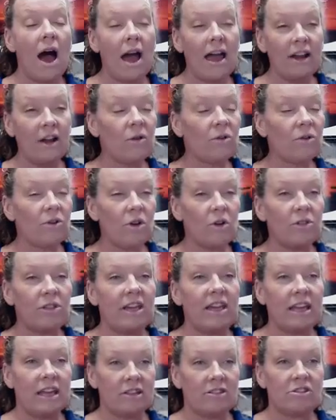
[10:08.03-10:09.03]
I don't know
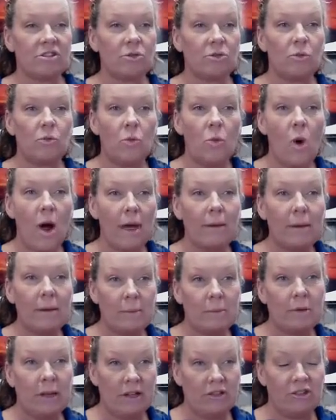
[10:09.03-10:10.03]
the answer why
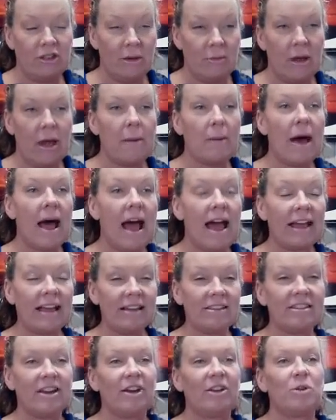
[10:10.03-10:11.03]
people answer that way. But I
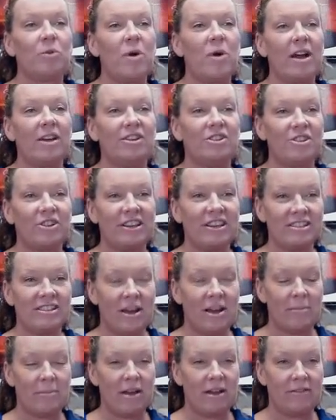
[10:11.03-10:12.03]
can tell you why turkey's
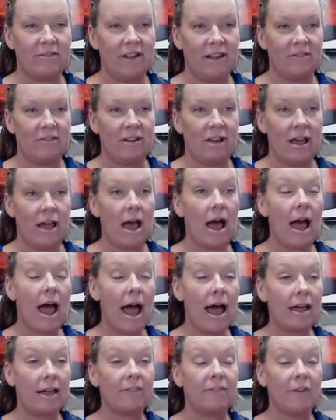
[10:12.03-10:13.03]
not my favorite.
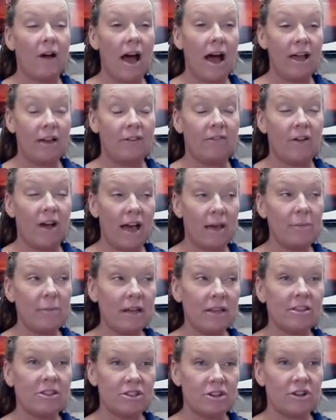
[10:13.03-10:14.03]
If I
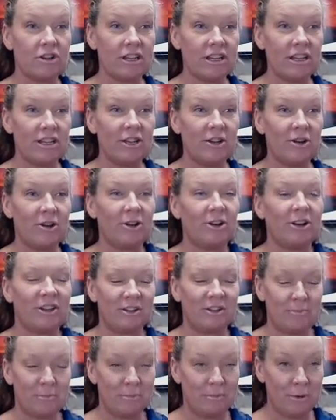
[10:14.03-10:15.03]
make the turkey
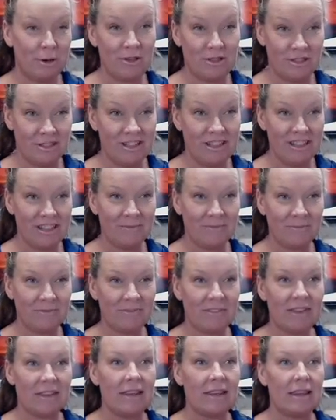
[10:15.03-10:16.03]
personally,
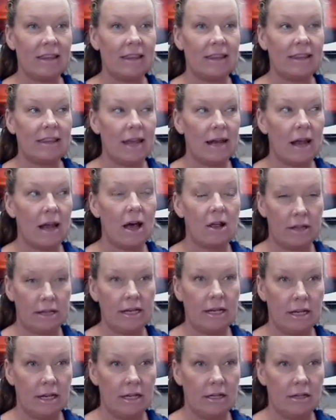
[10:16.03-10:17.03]
then I'll
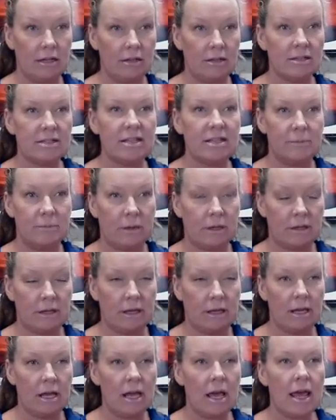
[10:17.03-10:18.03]
eat it
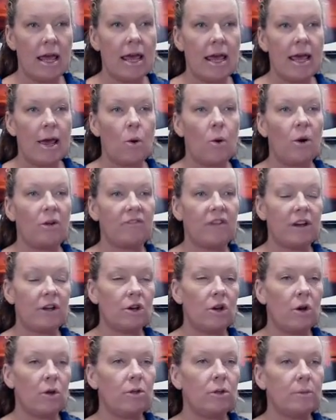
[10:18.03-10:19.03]
typically. Or if I
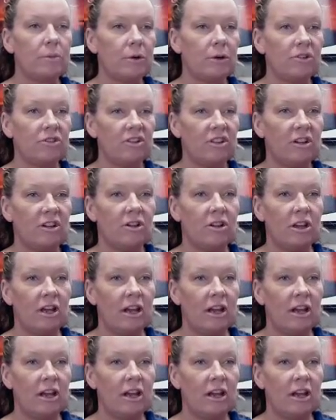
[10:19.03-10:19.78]
know the person